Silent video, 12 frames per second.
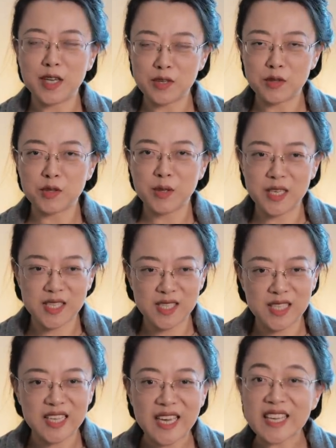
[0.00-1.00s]

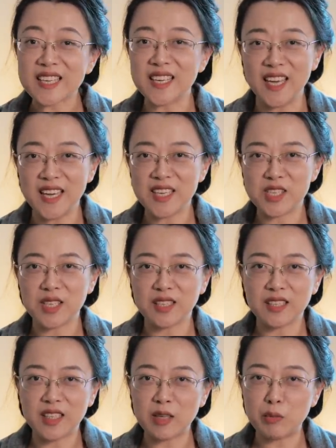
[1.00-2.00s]
interesting,
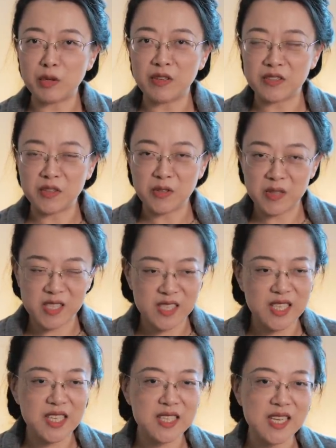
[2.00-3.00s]
engaging, keep you on your
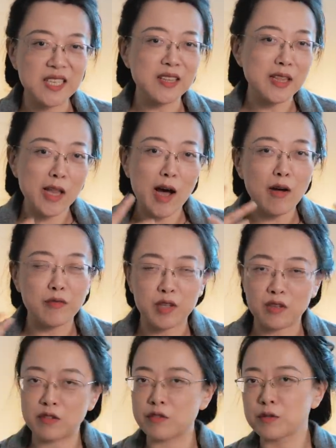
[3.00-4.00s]
seat and
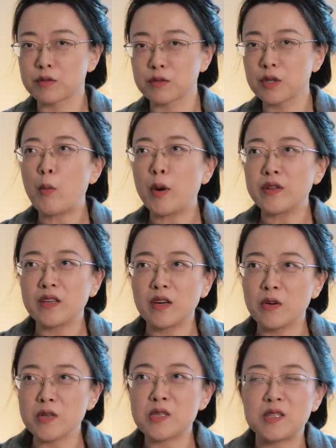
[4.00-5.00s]
laughing through, but then
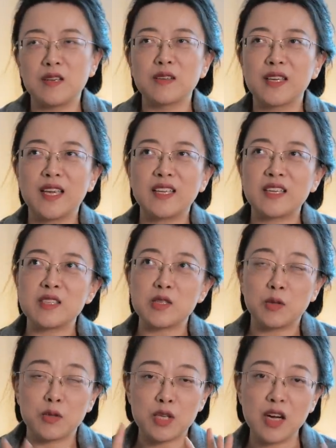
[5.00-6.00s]
also getting
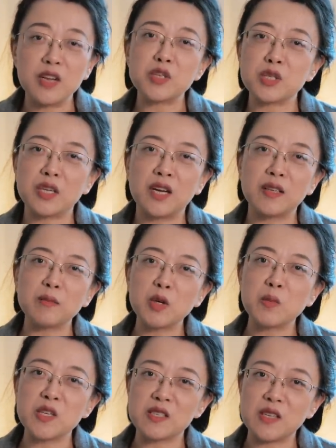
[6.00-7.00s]
so touched at the
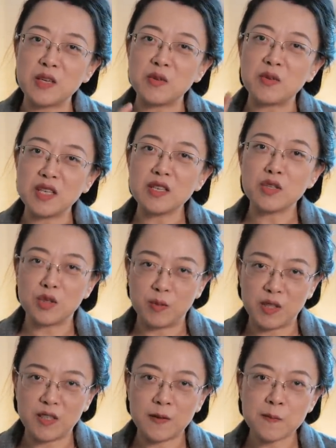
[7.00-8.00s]
moments that you need to
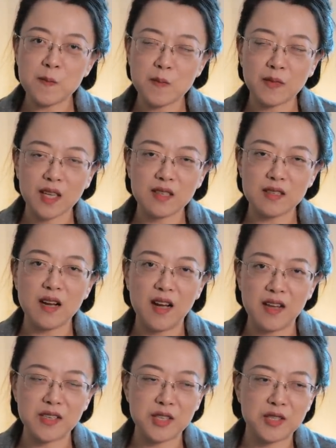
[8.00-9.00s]
be
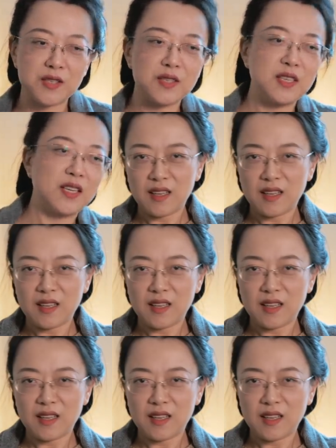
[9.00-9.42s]
touched.